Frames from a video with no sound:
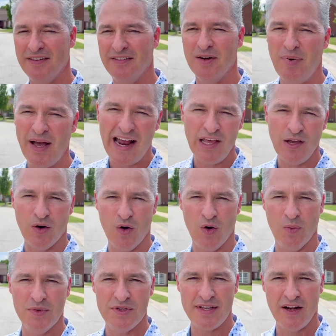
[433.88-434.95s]
of uh, patio
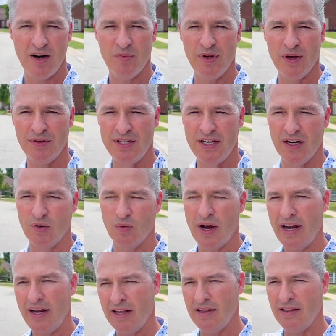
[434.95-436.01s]
homes that are built here
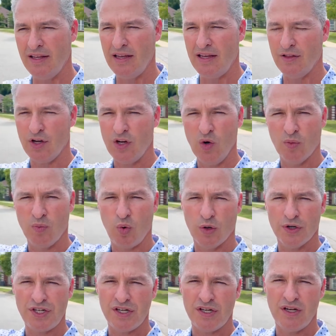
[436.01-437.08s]
right in the, the newer
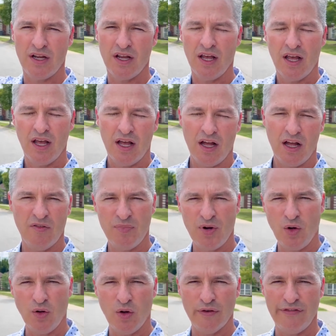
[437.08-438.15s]
portion of
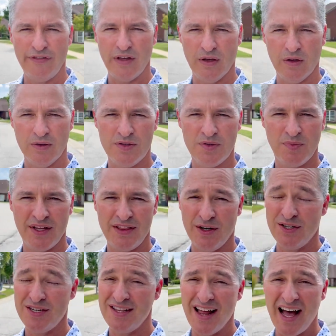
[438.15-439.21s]
Polo Fields, but
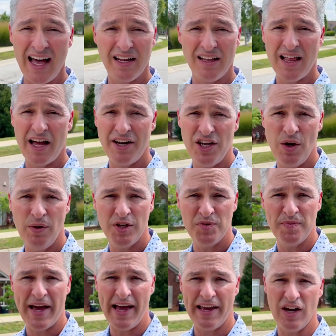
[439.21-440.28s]
there's not a lot of units
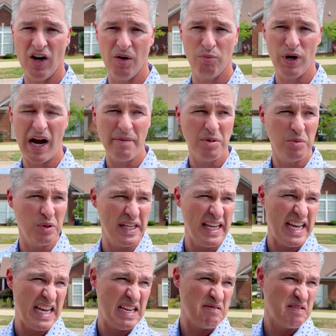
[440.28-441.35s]
back here,
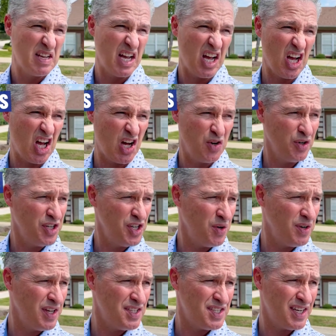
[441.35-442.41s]
probably one hundred
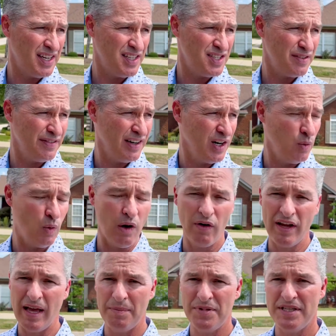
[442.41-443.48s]
units, and it's a very
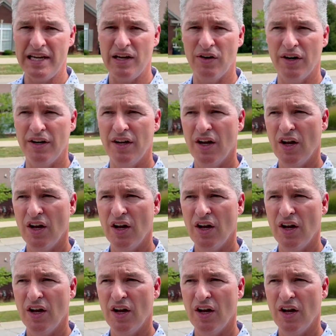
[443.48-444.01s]
well-kept secret